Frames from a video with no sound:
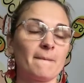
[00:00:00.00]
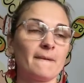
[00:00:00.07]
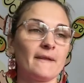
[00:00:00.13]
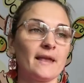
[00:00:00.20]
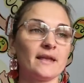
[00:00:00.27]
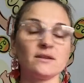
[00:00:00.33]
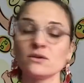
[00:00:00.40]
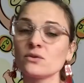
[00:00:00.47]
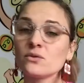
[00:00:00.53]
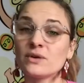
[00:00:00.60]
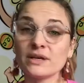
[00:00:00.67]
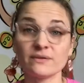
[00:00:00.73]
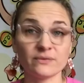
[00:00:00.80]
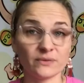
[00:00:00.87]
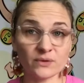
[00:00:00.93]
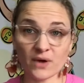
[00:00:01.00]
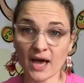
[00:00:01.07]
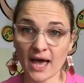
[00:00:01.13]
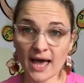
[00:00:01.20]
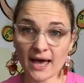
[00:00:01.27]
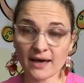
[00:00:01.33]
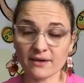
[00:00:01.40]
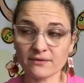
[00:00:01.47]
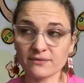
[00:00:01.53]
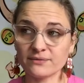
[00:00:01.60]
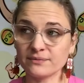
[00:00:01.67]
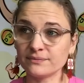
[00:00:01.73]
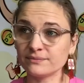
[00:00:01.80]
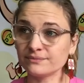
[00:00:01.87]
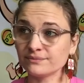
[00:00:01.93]
If you have
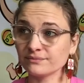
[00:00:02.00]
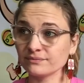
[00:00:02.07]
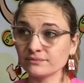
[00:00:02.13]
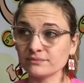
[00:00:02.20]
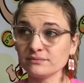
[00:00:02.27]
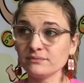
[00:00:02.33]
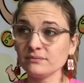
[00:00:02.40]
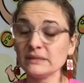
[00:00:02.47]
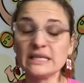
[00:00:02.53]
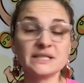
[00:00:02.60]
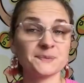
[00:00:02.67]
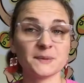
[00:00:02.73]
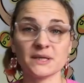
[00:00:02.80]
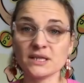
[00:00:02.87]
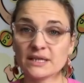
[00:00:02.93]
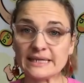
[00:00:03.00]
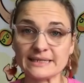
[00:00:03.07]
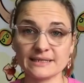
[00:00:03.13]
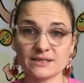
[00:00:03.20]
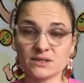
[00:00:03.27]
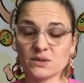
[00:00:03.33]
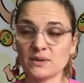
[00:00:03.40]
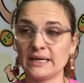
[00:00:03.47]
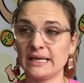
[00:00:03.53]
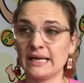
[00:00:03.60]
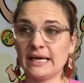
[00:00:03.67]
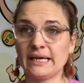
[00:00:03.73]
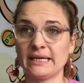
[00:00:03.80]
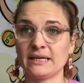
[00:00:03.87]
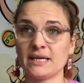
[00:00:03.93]
experience during
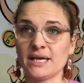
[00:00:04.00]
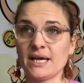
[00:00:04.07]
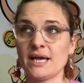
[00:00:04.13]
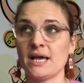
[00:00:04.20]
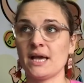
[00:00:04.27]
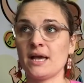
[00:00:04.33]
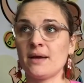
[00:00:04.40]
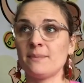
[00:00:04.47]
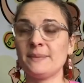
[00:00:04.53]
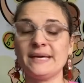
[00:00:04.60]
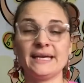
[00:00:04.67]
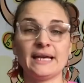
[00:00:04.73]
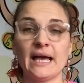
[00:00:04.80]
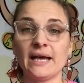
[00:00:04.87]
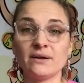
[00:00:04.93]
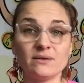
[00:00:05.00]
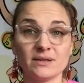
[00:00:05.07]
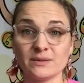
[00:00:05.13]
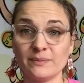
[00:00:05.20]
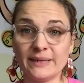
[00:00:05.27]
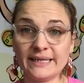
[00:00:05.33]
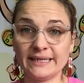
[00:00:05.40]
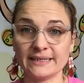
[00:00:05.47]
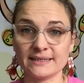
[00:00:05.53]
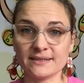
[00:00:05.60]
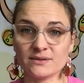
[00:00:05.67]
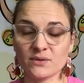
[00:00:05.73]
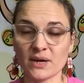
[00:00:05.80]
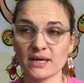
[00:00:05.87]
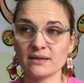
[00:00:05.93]
iron pills
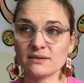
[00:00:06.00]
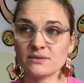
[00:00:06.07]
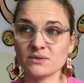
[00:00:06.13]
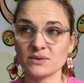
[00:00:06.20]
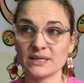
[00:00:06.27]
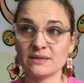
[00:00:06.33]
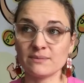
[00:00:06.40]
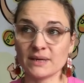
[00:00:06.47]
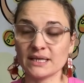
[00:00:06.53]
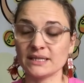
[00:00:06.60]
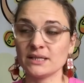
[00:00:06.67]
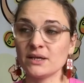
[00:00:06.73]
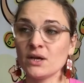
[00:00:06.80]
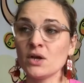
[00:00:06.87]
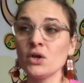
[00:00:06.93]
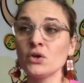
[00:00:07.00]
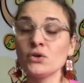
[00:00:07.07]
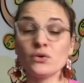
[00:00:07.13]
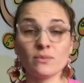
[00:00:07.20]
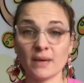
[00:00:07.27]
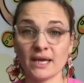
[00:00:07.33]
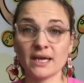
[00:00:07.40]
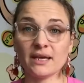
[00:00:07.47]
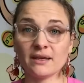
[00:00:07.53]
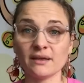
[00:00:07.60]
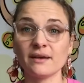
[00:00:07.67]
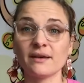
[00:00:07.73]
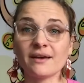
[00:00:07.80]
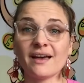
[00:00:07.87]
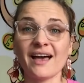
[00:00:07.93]
treatment, you
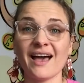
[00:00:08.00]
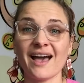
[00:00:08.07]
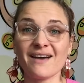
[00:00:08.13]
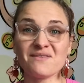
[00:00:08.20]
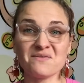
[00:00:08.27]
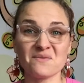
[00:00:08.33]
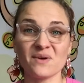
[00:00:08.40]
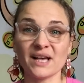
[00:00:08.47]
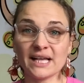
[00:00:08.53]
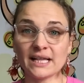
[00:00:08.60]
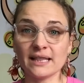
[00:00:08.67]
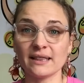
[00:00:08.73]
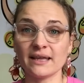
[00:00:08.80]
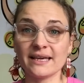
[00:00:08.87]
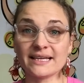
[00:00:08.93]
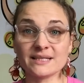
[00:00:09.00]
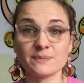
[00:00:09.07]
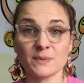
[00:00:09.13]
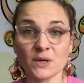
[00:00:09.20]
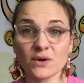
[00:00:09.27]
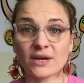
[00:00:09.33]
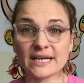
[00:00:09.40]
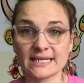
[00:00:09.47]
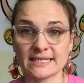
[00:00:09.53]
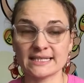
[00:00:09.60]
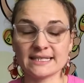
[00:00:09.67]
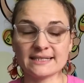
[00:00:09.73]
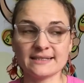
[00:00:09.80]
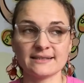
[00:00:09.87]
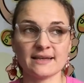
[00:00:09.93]
may have
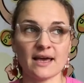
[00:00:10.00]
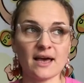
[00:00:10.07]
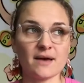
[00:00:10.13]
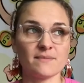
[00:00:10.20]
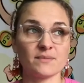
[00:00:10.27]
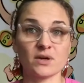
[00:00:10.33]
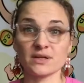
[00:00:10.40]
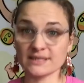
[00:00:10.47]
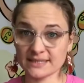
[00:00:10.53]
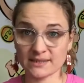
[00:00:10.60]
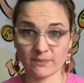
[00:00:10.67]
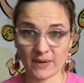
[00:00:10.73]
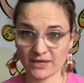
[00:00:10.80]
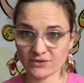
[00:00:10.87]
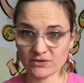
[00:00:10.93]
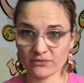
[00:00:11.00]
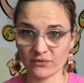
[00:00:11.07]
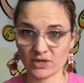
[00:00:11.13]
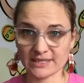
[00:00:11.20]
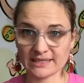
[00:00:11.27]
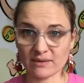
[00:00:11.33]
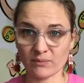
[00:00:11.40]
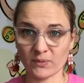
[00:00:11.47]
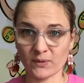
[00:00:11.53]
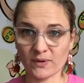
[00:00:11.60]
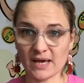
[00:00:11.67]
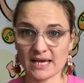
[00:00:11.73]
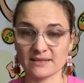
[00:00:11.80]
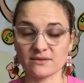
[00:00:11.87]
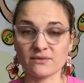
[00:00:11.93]
experienced constipation, for example,
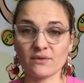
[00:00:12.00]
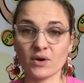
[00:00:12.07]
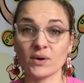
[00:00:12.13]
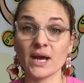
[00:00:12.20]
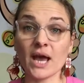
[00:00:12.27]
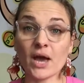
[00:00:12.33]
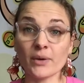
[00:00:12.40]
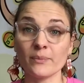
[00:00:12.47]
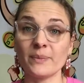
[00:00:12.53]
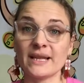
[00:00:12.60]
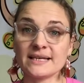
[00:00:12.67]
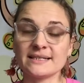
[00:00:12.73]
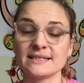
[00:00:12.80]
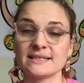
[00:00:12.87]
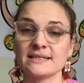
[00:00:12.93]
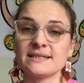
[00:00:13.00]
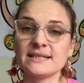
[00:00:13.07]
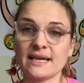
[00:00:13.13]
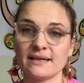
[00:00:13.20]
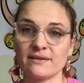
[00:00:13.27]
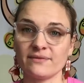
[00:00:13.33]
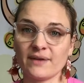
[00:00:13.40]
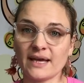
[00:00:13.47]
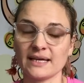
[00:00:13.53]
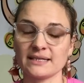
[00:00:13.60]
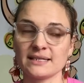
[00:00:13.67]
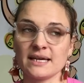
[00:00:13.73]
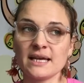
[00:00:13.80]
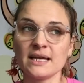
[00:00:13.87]
as a very unpleasant side effect.